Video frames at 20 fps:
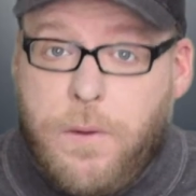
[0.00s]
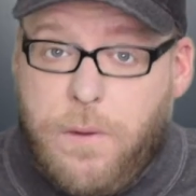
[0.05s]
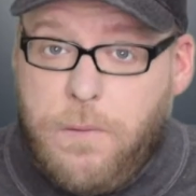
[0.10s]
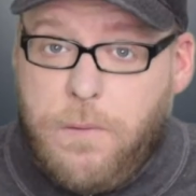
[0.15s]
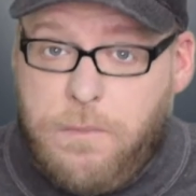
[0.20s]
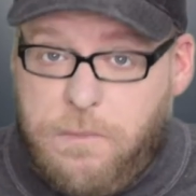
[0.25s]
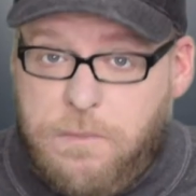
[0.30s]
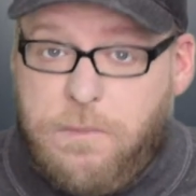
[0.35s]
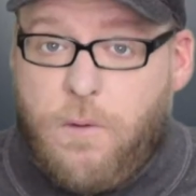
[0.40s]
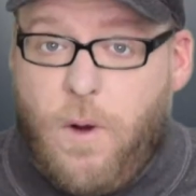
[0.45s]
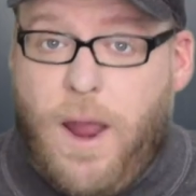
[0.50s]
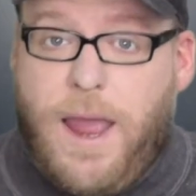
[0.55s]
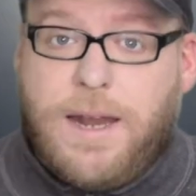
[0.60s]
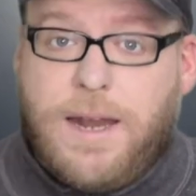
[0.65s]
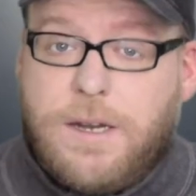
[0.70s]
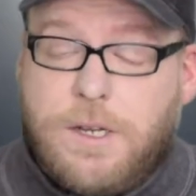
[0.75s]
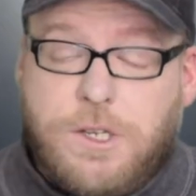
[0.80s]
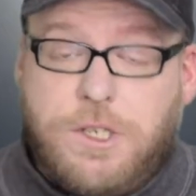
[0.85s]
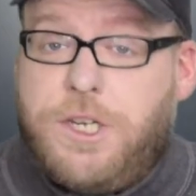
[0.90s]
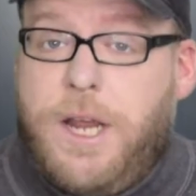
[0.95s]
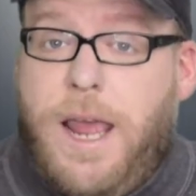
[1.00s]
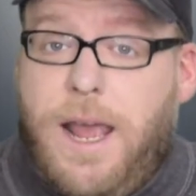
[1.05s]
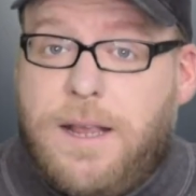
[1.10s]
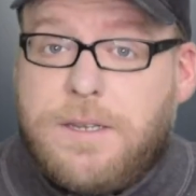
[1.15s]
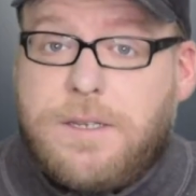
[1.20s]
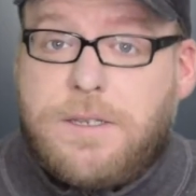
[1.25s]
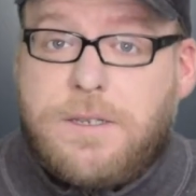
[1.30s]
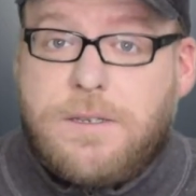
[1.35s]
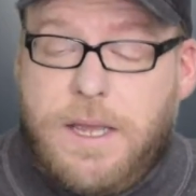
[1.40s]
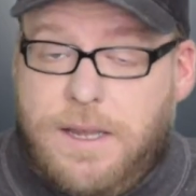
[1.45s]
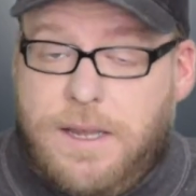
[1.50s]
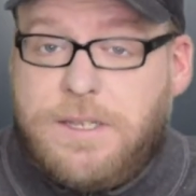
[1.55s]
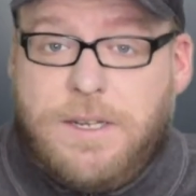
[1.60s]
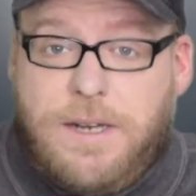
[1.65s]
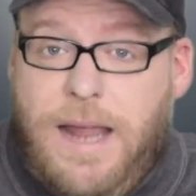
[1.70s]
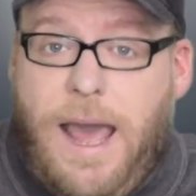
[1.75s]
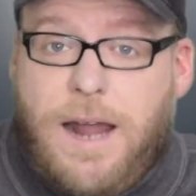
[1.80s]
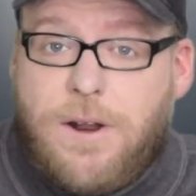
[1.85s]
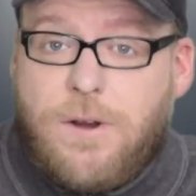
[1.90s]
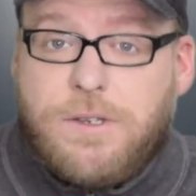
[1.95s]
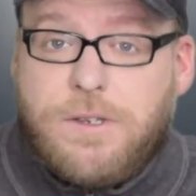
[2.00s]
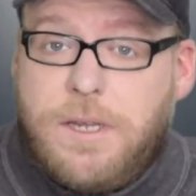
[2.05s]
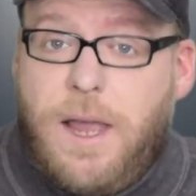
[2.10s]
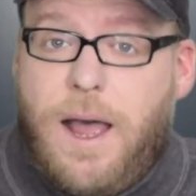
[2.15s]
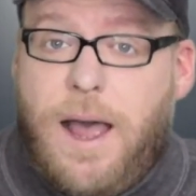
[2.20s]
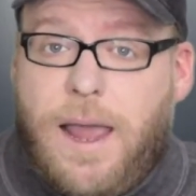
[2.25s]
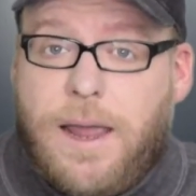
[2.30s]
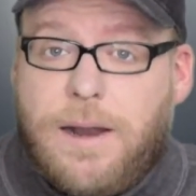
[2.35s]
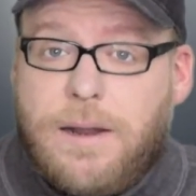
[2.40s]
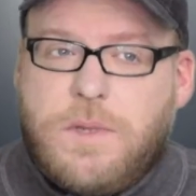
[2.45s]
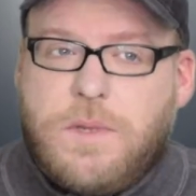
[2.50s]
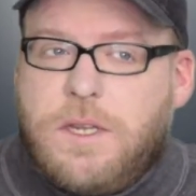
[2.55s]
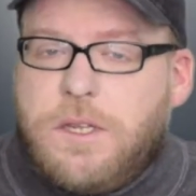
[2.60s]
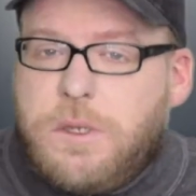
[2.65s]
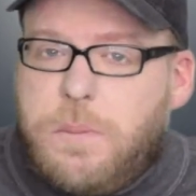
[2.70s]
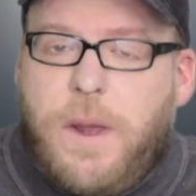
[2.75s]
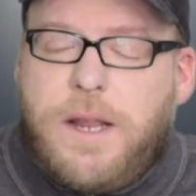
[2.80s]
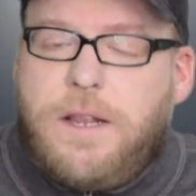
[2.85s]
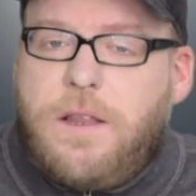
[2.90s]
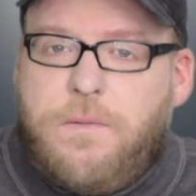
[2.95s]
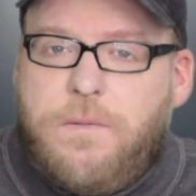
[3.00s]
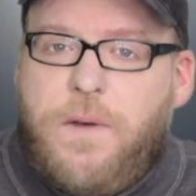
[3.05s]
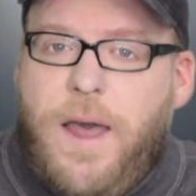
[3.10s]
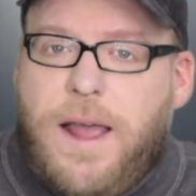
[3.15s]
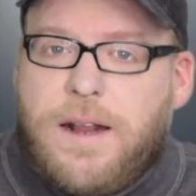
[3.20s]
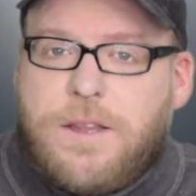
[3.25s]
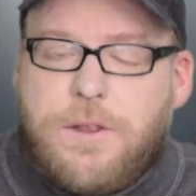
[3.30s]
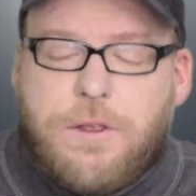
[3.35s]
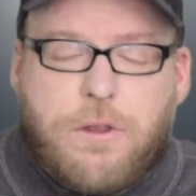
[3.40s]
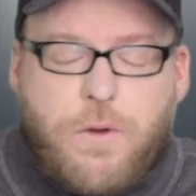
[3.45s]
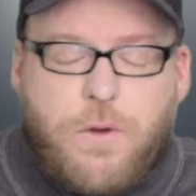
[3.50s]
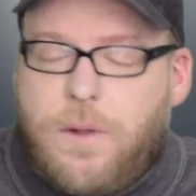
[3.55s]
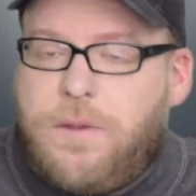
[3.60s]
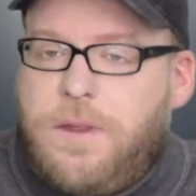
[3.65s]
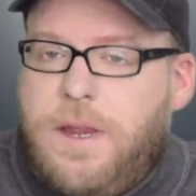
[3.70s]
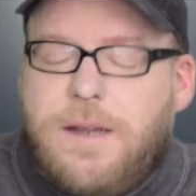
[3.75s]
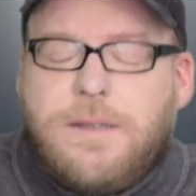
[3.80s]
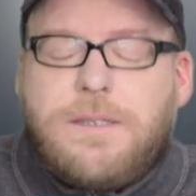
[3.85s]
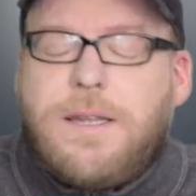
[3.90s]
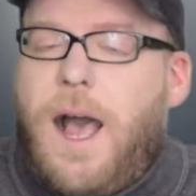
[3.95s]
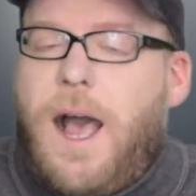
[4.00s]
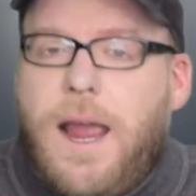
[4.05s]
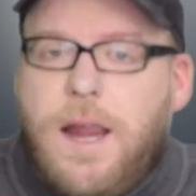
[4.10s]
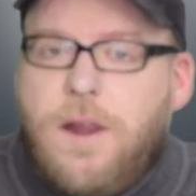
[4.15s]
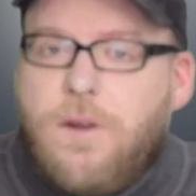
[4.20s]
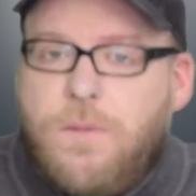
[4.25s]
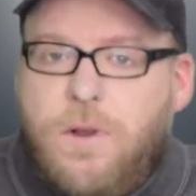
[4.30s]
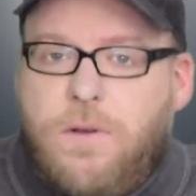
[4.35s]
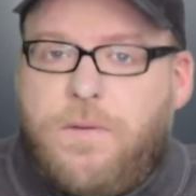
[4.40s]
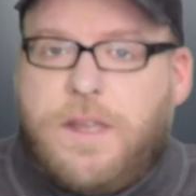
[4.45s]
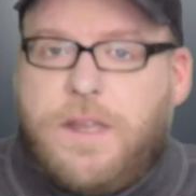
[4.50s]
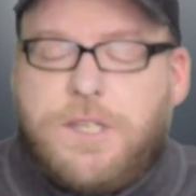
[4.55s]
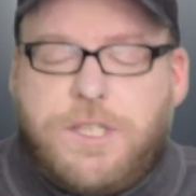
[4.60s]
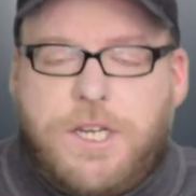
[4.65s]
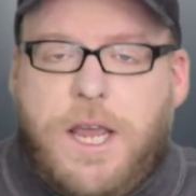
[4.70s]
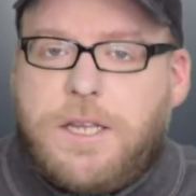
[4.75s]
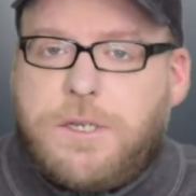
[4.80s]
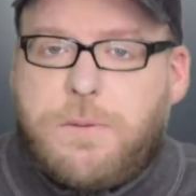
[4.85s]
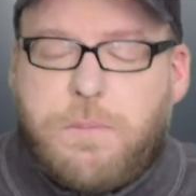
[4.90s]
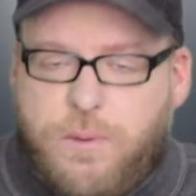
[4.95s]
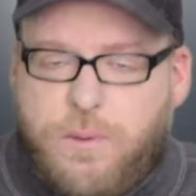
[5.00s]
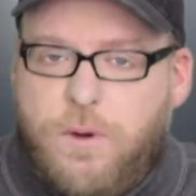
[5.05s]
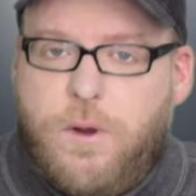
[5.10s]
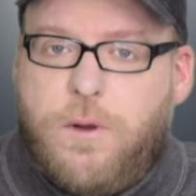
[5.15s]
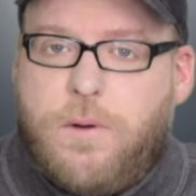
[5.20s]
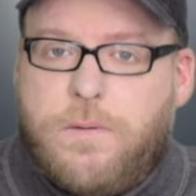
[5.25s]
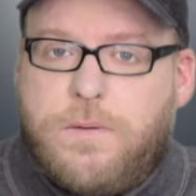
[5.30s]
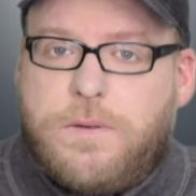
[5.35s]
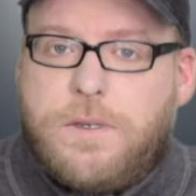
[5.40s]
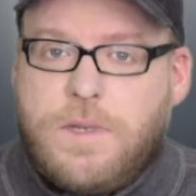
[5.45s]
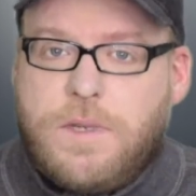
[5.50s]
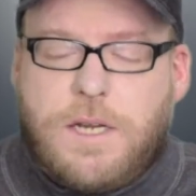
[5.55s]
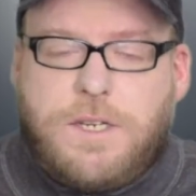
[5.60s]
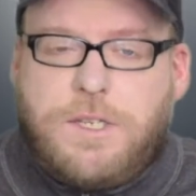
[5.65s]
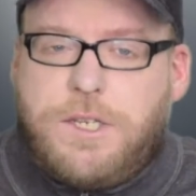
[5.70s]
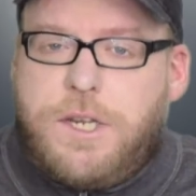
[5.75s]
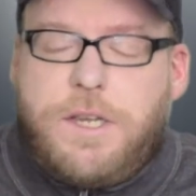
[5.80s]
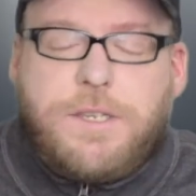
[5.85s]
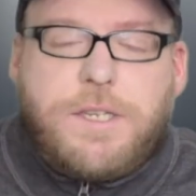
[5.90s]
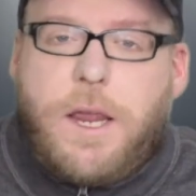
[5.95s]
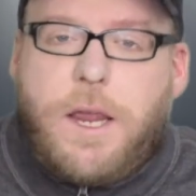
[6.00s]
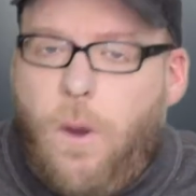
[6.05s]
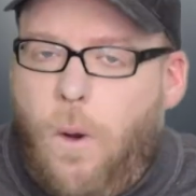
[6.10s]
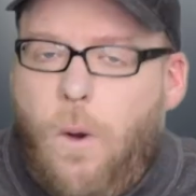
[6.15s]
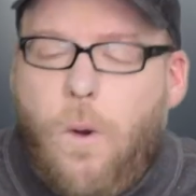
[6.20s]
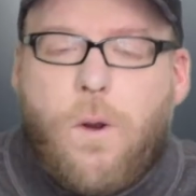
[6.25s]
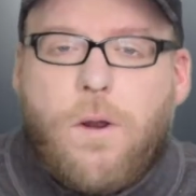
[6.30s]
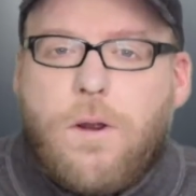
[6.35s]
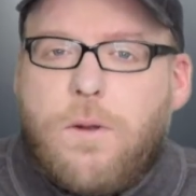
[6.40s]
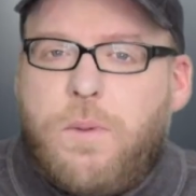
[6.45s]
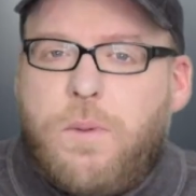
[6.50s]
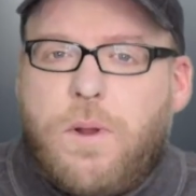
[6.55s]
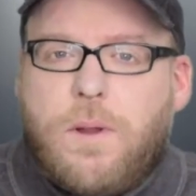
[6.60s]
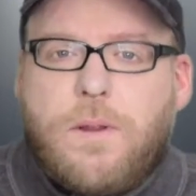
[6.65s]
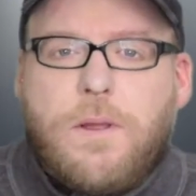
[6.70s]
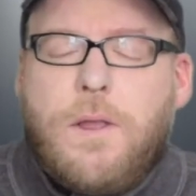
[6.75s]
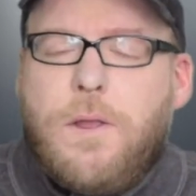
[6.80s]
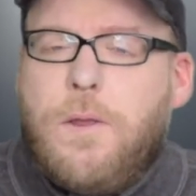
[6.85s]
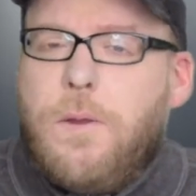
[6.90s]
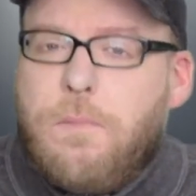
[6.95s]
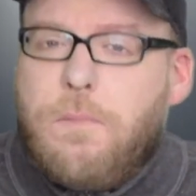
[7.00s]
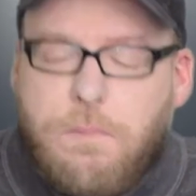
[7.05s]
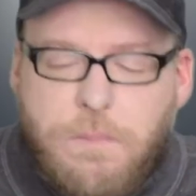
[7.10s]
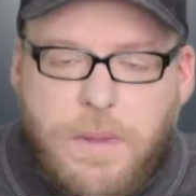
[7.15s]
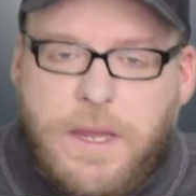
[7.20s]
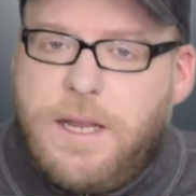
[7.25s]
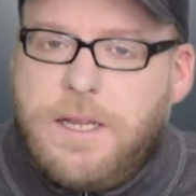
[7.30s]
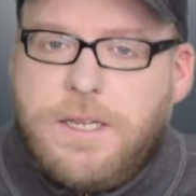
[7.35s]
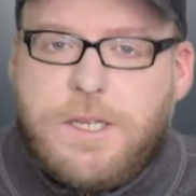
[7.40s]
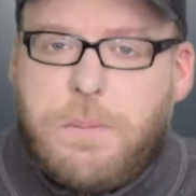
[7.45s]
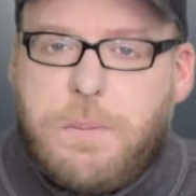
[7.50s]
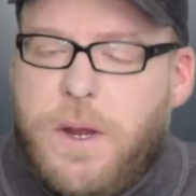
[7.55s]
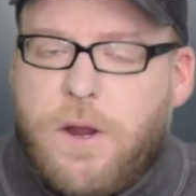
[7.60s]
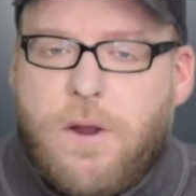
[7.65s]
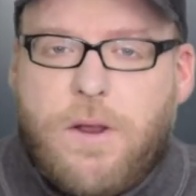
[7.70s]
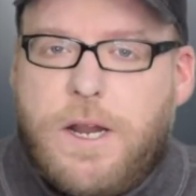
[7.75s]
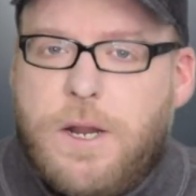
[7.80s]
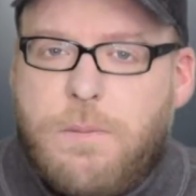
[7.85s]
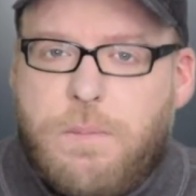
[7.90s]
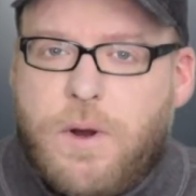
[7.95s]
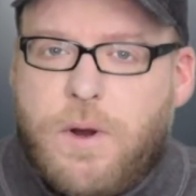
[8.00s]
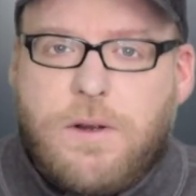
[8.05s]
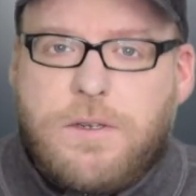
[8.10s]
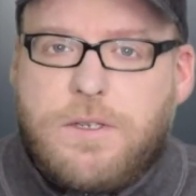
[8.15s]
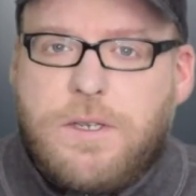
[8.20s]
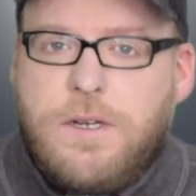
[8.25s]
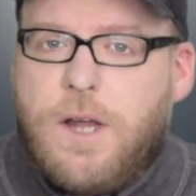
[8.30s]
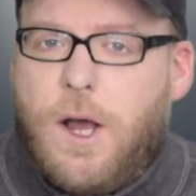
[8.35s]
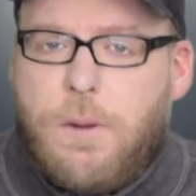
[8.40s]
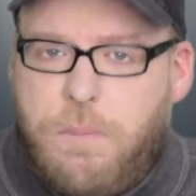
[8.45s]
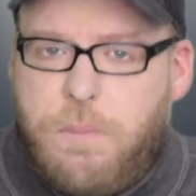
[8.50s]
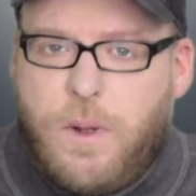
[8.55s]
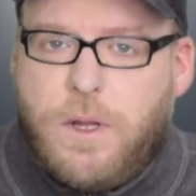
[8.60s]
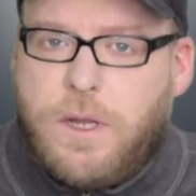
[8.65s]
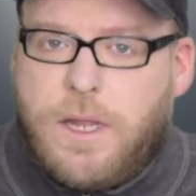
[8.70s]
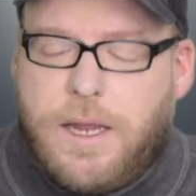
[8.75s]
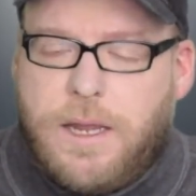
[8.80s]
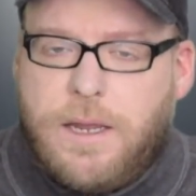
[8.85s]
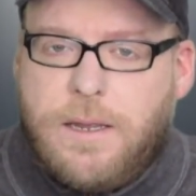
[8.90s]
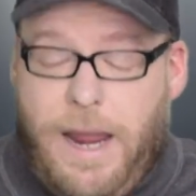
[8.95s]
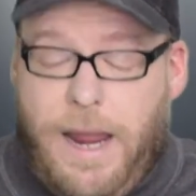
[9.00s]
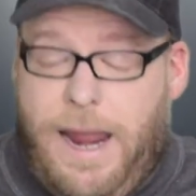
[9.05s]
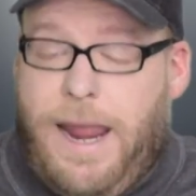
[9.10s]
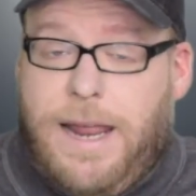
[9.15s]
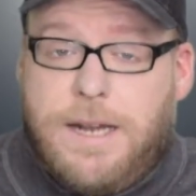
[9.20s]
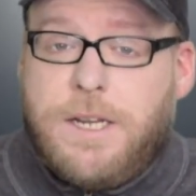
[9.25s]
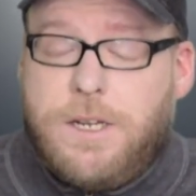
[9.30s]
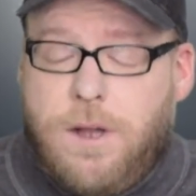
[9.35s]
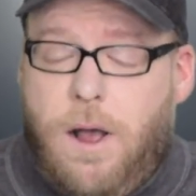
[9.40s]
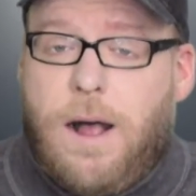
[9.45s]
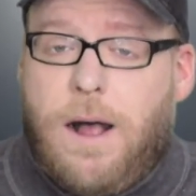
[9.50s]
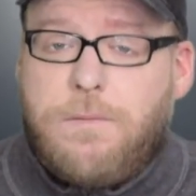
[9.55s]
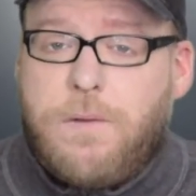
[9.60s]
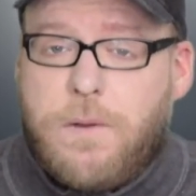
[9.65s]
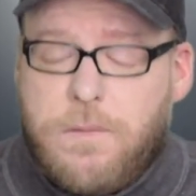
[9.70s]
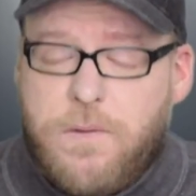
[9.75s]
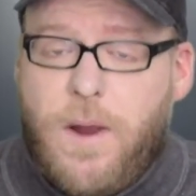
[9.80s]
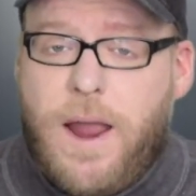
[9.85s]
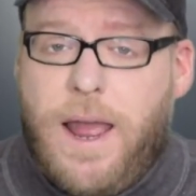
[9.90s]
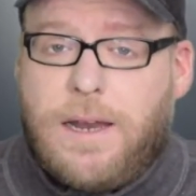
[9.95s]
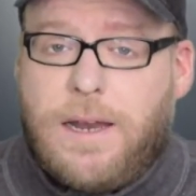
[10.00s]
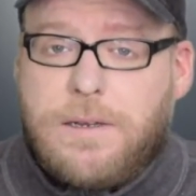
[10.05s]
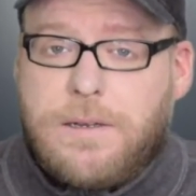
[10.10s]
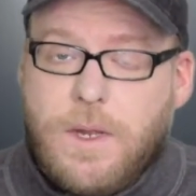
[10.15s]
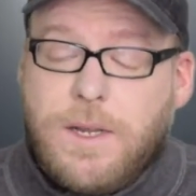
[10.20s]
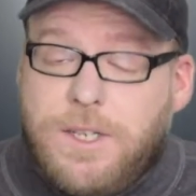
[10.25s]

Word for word: friend Jess isn't at her side. Despite the fact that throughout the entire movie, Jess proves that she's a horrible, mean-spirited person, a bully, and an awful friend.